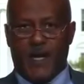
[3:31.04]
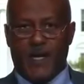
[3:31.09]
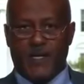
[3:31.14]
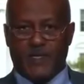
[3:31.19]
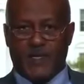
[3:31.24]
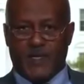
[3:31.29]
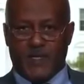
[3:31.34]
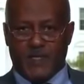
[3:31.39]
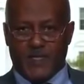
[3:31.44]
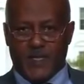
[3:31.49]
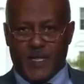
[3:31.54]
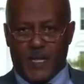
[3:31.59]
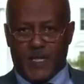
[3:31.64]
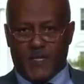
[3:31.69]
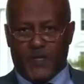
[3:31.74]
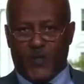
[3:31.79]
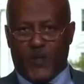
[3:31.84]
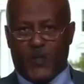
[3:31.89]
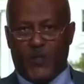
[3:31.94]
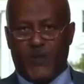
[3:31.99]
as a
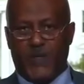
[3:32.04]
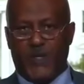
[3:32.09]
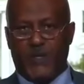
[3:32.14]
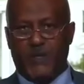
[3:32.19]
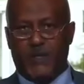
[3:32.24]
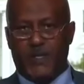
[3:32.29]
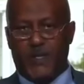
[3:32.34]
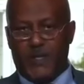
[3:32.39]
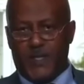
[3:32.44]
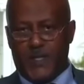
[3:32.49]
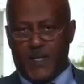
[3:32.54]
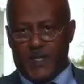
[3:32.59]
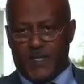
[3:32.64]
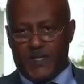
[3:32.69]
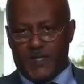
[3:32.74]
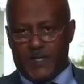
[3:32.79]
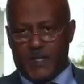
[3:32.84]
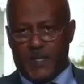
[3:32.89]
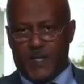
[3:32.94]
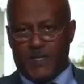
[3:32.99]
result of internal
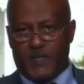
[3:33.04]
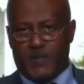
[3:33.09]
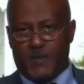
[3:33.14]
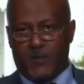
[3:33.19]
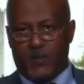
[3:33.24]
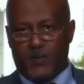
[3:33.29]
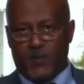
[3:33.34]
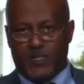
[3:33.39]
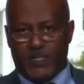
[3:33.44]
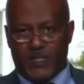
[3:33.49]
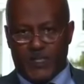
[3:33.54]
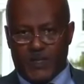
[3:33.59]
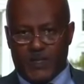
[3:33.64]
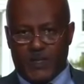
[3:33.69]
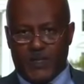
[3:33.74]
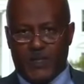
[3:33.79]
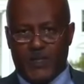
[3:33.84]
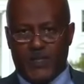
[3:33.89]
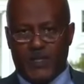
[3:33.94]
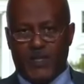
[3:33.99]
struggle
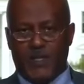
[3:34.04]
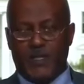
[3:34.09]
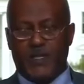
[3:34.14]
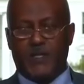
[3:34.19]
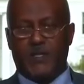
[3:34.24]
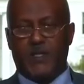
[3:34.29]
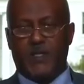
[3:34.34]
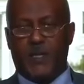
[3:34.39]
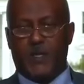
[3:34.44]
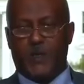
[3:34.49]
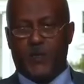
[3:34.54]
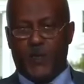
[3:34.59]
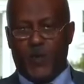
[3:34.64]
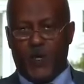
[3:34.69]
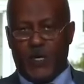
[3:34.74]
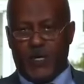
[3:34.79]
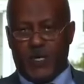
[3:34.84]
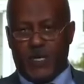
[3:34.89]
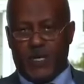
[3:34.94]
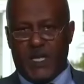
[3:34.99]
within the
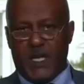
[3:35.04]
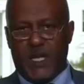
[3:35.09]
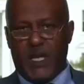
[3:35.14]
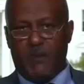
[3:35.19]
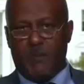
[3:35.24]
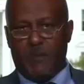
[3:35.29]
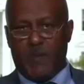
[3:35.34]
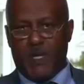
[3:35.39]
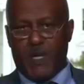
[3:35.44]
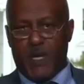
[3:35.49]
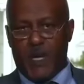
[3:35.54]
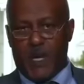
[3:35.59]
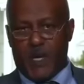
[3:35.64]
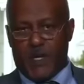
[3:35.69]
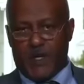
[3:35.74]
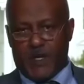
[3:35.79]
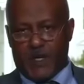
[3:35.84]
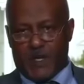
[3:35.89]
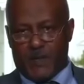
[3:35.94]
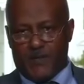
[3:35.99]
ruling
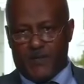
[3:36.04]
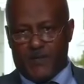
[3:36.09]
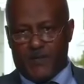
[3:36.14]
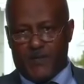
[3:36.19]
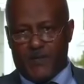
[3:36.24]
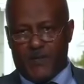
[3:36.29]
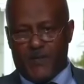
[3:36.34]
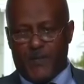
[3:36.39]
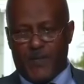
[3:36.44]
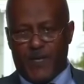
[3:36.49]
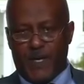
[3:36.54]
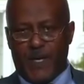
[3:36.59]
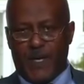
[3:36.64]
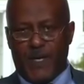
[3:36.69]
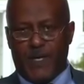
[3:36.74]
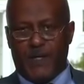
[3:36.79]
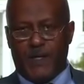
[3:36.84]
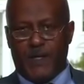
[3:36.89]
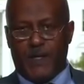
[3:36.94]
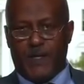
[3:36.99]
APRDF,
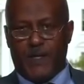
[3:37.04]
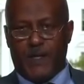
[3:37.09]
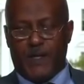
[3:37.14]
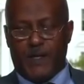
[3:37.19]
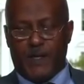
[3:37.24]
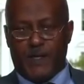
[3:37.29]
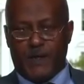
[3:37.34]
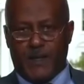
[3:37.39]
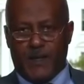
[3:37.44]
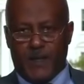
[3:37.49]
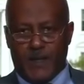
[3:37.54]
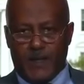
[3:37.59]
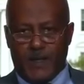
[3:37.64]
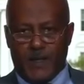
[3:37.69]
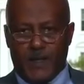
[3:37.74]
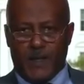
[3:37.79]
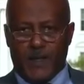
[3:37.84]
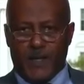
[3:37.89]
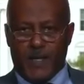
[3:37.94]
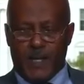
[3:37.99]
and
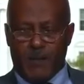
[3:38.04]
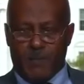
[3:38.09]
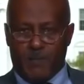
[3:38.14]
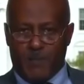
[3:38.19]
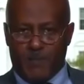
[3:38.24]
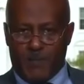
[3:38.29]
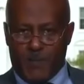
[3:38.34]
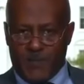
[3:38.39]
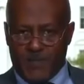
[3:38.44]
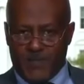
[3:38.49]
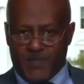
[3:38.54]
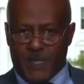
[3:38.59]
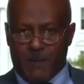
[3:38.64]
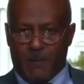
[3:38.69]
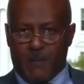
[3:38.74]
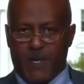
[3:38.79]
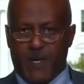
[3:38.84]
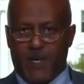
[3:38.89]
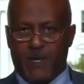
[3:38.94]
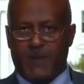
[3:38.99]
he is
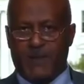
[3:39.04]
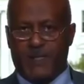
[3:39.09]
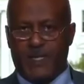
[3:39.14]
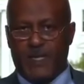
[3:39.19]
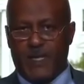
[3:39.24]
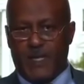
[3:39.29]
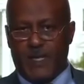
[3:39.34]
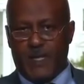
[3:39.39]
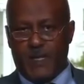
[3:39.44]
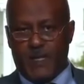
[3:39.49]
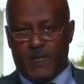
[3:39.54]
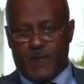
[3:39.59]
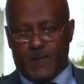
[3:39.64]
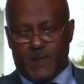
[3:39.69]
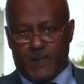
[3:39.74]
apparently